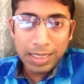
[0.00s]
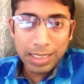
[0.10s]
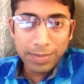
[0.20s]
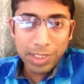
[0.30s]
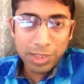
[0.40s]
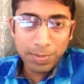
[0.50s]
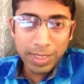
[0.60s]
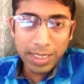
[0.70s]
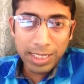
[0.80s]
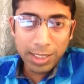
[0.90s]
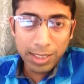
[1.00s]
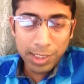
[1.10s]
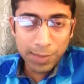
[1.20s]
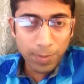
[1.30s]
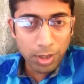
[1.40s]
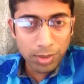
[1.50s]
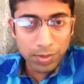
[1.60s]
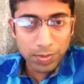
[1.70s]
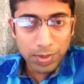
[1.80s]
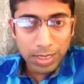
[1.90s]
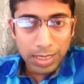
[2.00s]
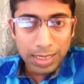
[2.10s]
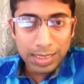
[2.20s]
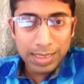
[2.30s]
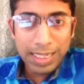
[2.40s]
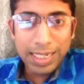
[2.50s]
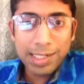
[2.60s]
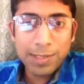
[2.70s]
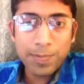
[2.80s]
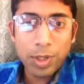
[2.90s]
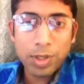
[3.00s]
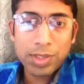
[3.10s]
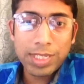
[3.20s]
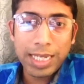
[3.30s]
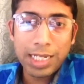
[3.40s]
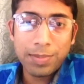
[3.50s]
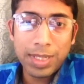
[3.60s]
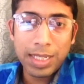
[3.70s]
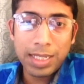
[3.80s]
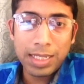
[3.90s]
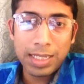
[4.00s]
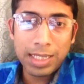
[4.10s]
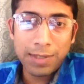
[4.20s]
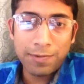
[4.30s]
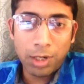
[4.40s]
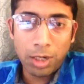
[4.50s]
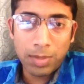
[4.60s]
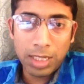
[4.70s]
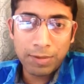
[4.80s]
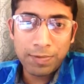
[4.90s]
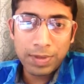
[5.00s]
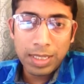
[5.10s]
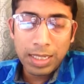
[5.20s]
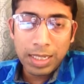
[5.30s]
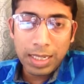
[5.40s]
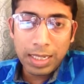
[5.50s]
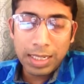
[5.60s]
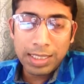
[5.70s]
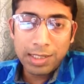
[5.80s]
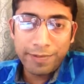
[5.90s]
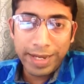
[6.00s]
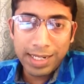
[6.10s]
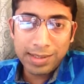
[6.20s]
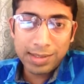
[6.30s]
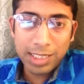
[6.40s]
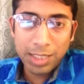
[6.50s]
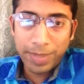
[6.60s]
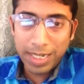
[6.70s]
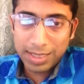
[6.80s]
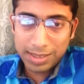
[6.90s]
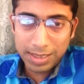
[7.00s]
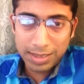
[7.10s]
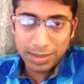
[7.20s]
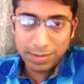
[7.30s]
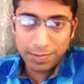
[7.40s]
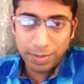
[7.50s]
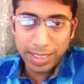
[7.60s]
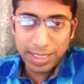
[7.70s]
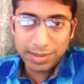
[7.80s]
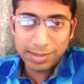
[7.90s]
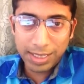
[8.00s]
there must be a response. That response can be in the form of interference in Pakistan from India's